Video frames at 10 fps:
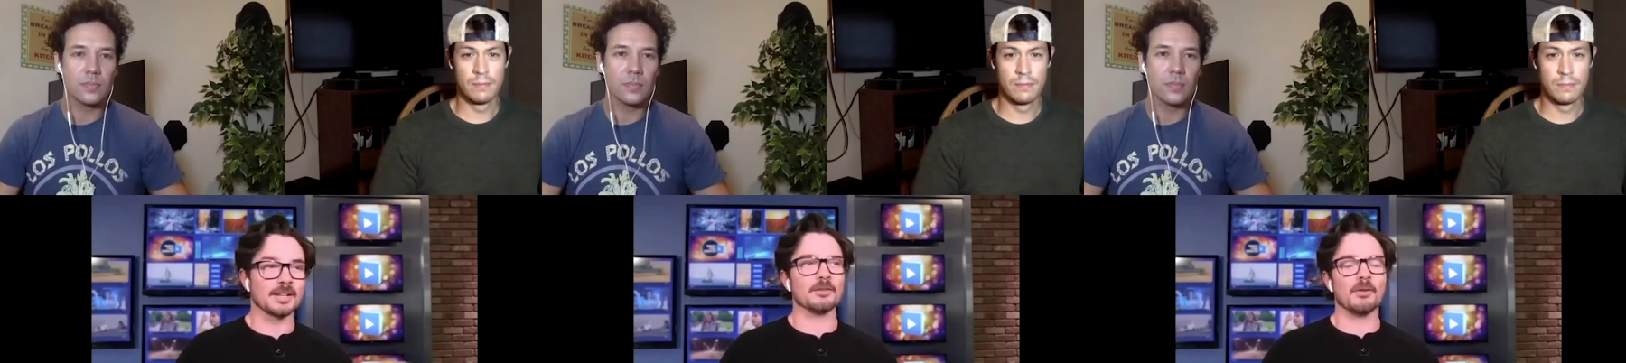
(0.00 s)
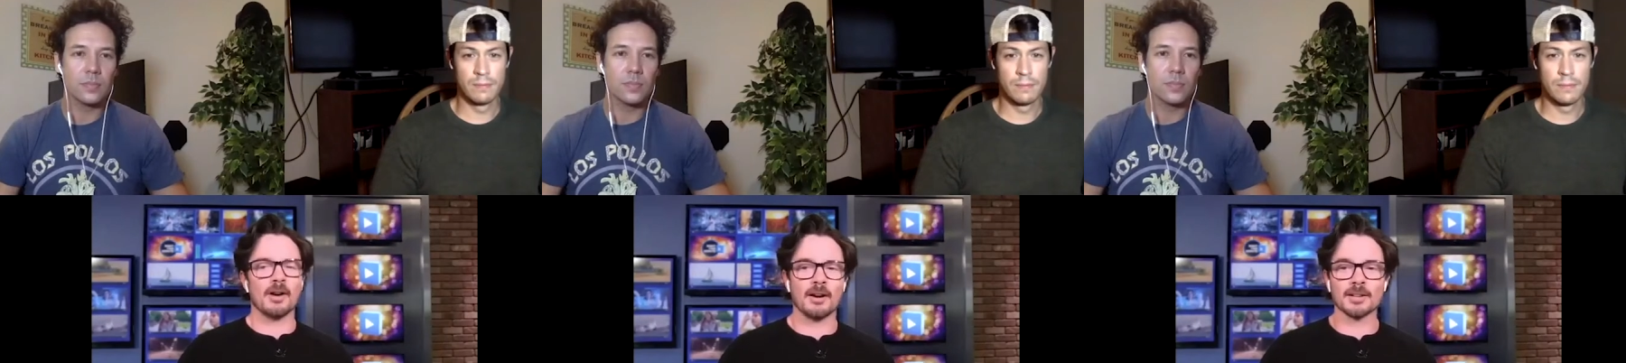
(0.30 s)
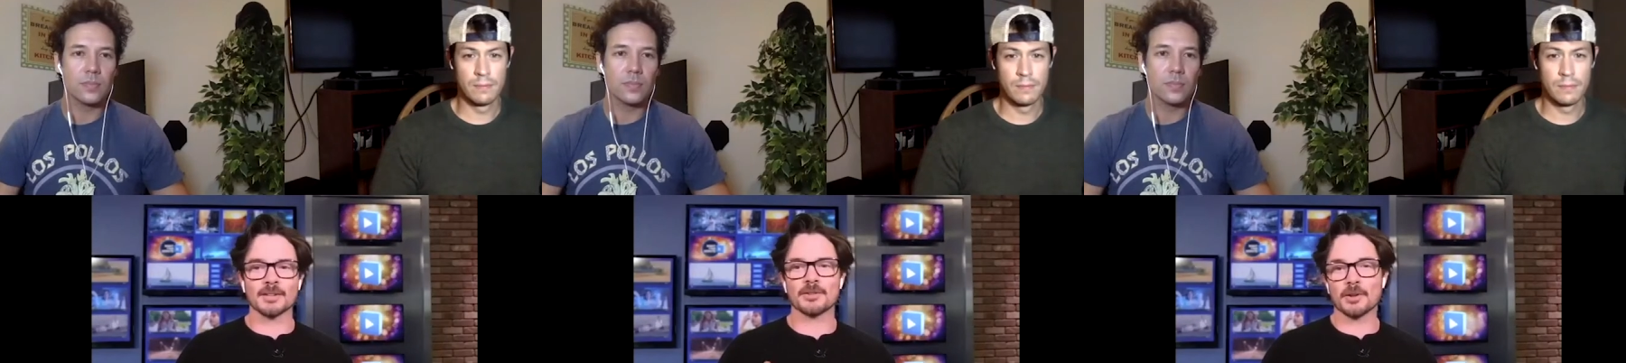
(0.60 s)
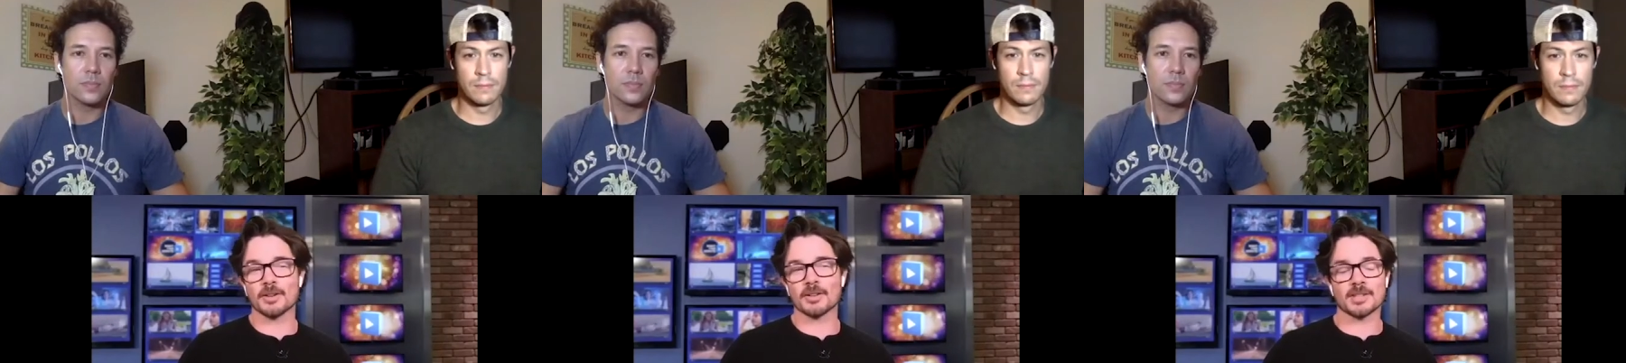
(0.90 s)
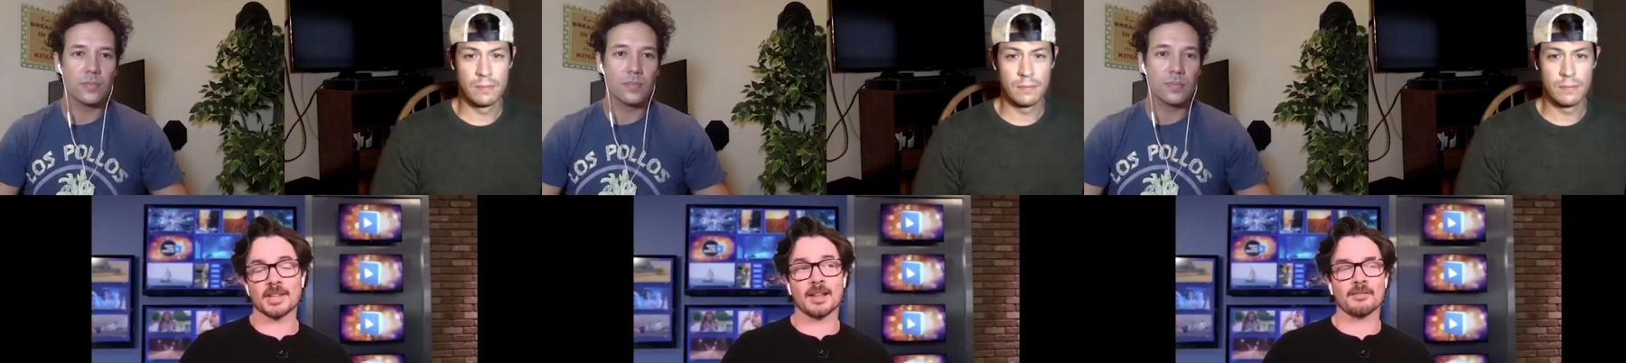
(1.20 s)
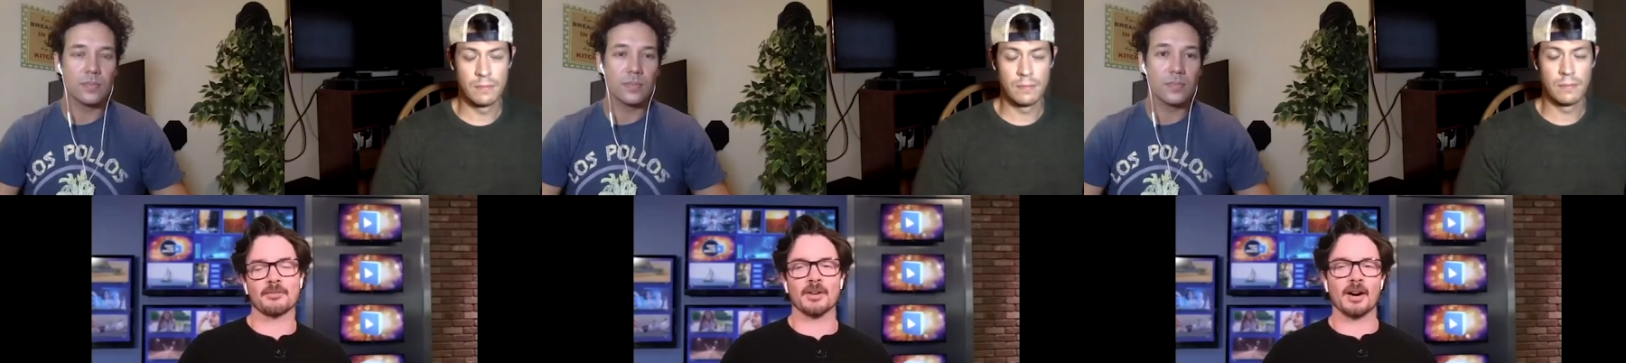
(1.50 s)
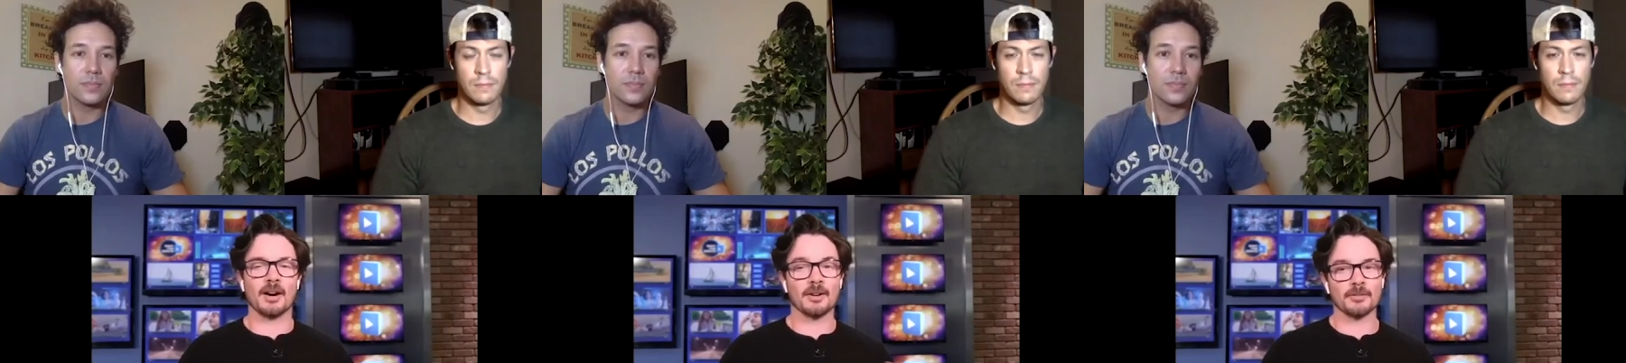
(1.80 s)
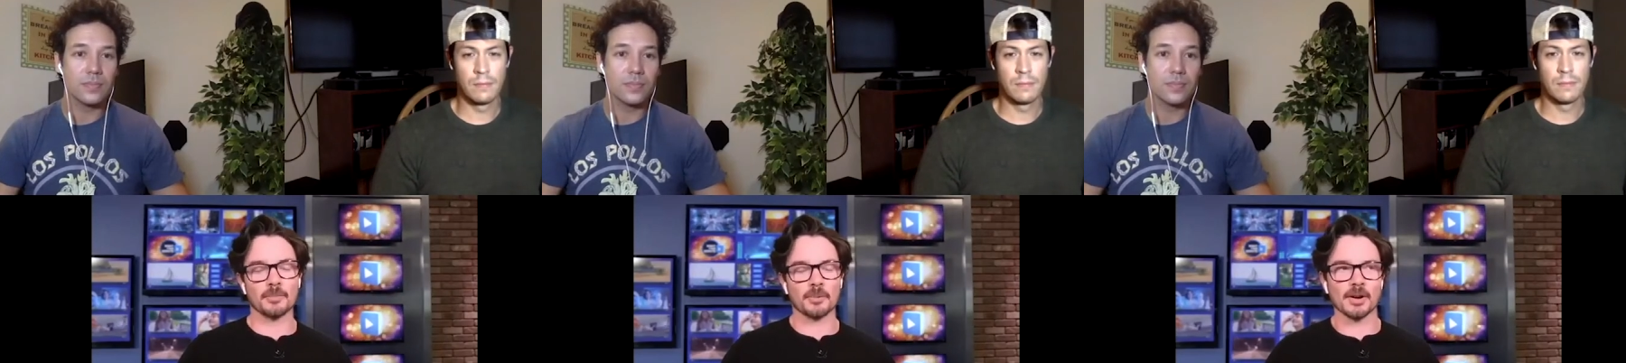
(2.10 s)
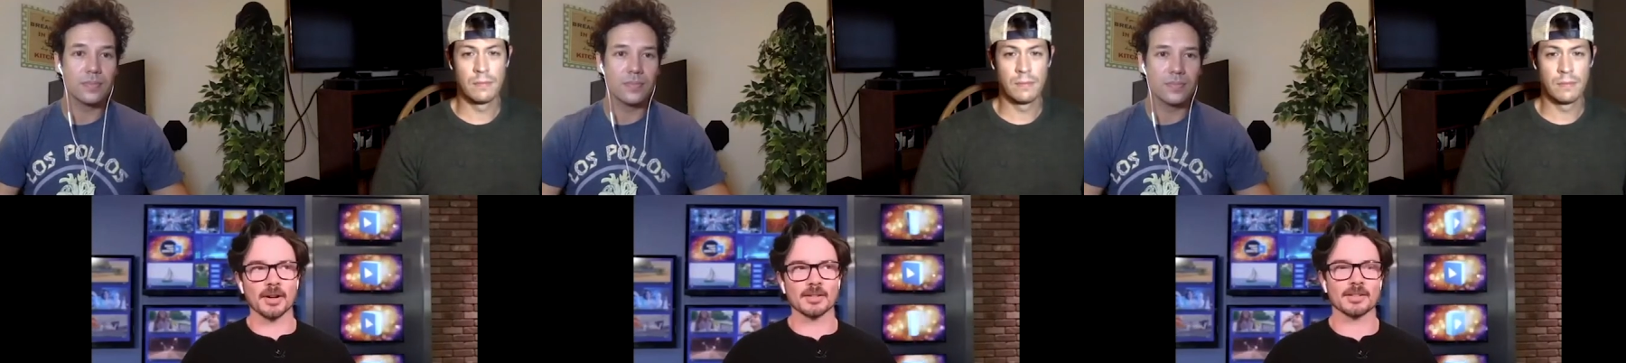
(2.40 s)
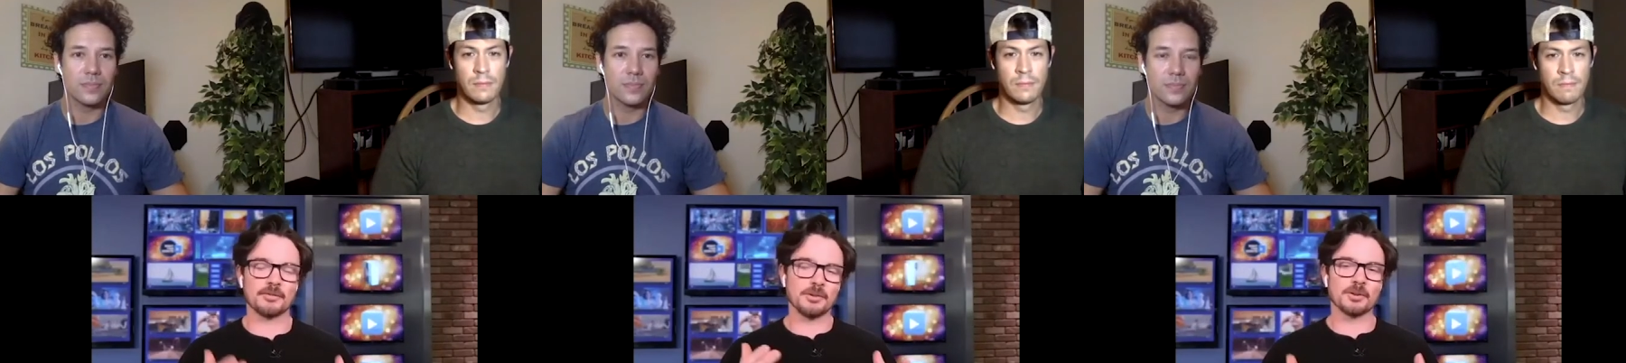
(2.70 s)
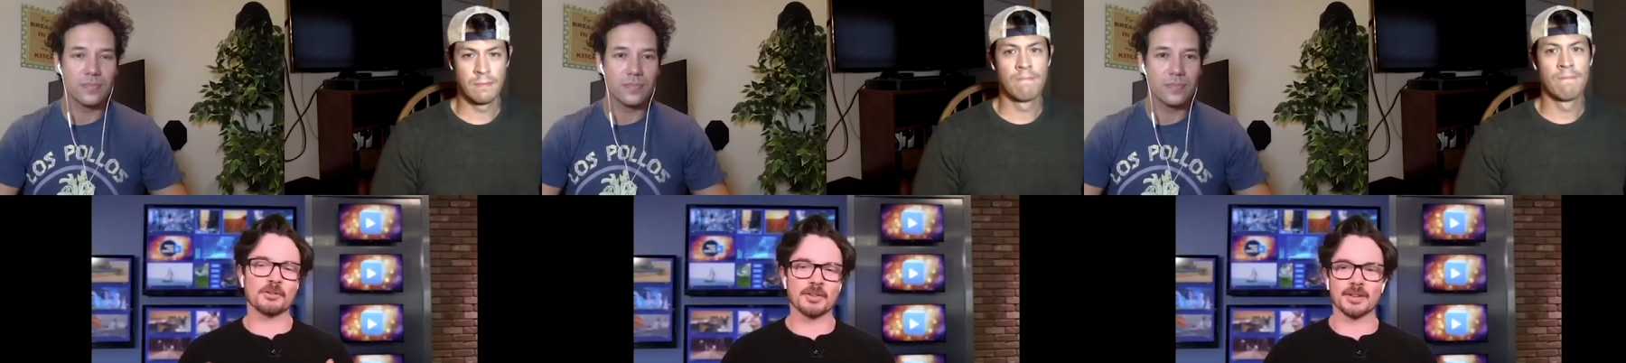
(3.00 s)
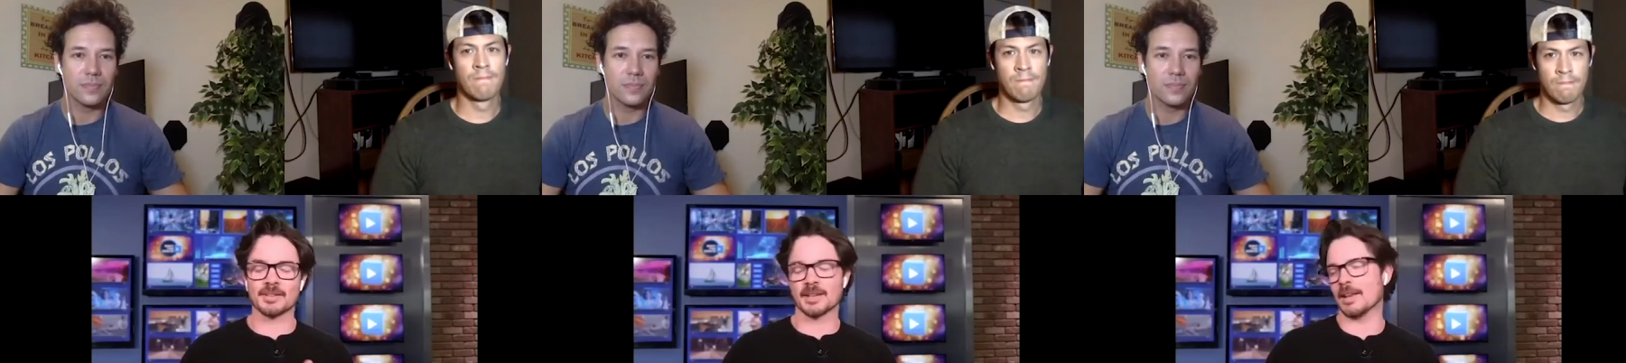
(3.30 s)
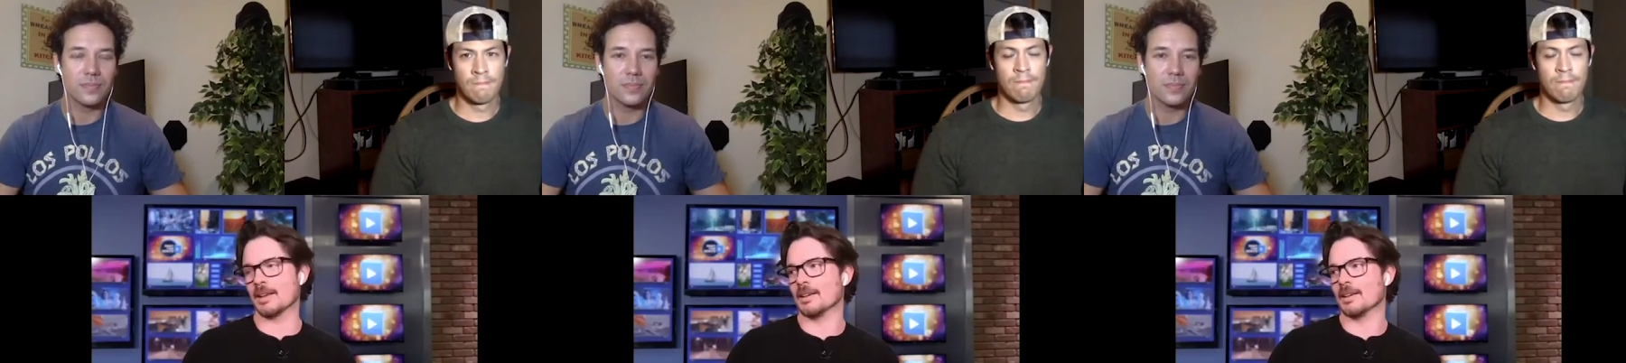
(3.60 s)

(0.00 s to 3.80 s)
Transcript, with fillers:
Speaker 1: what, I'll give you host A for half the price if you agree to take